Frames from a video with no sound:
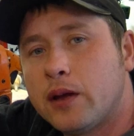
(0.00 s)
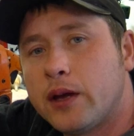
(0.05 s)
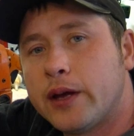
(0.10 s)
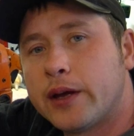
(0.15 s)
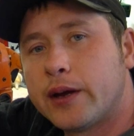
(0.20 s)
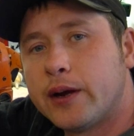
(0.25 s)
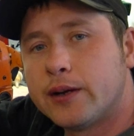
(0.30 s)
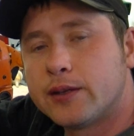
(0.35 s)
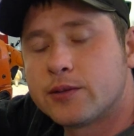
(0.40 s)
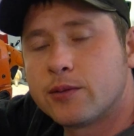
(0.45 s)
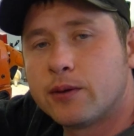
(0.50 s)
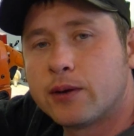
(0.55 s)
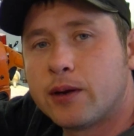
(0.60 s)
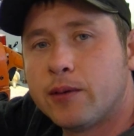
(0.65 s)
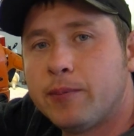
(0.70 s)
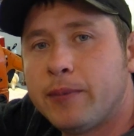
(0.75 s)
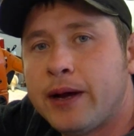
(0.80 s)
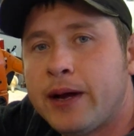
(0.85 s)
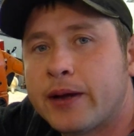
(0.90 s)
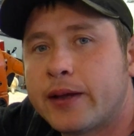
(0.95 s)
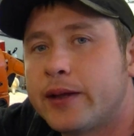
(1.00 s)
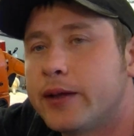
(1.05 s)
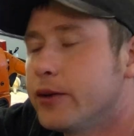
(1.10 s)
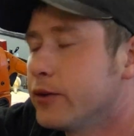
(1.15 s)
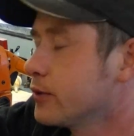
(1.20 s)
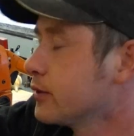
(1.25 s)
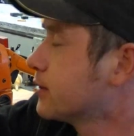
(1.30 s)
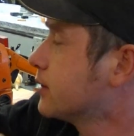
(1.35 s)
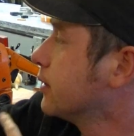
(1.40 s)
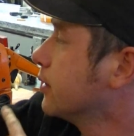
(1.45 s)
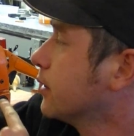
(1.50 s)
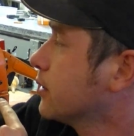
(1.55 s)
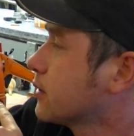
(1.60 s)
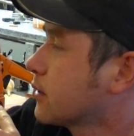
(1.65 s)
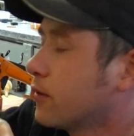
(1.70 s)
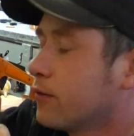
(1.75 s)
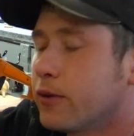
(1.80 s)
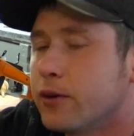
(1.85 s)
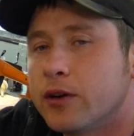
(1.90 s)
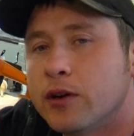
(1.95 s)
Hey guys, welcome back. Here's the
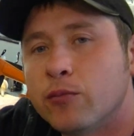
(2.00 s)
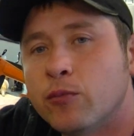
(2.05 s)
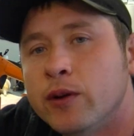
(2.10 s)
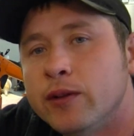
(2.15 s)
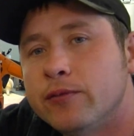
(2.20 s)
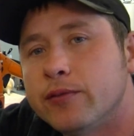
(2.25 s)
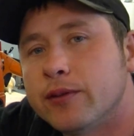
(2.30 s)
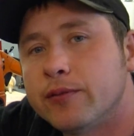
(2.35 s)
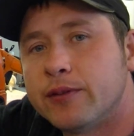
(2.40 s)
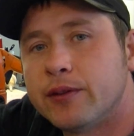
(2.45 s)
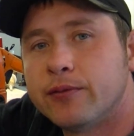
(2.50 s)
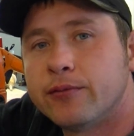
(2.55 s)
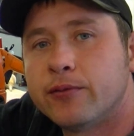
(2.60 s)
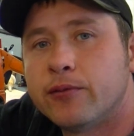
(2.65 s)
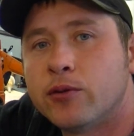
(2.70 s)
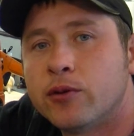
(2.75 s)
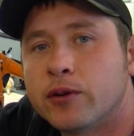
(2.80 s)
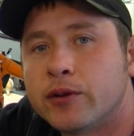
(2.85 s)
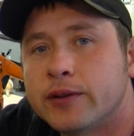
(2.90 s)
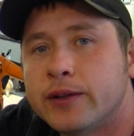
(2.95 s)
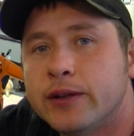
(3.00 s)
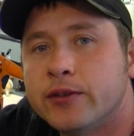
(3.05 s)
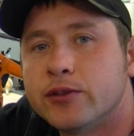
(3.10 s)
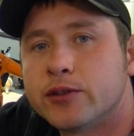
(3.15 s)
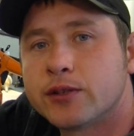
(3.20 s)
Husqvarna 154 that you